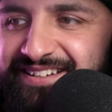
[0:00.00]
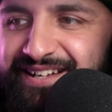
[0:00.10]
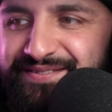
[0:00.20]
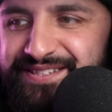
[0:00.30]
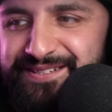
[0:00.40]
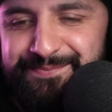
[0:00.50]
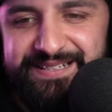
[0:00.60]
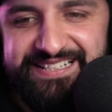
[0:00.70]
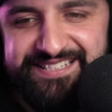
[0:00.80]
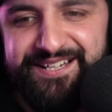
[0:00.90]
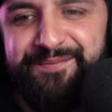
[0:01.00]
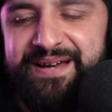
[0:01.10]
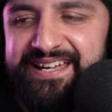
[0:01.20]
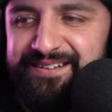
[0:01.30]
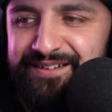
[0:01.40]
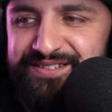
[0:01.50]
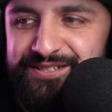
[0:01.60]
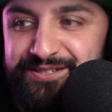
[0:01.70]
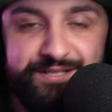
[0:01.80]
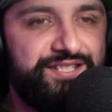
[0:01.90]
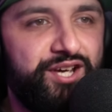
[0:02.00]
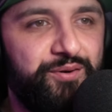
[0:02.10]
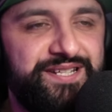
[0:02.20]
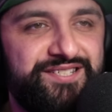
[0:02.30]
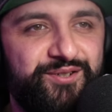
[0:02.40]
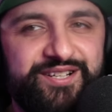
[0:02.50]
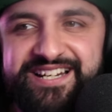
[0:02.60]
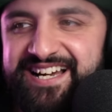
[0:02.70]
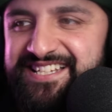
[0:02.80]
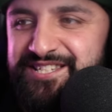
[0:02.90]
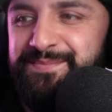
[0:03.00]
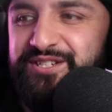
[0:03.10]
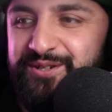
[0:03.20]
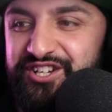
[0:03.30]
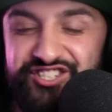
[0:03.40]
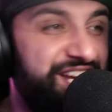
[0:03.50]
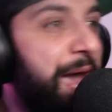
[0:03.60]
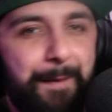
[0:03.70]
Love to you, bits. Oh man, love to you too. It's so disorganized. It's me talking shit.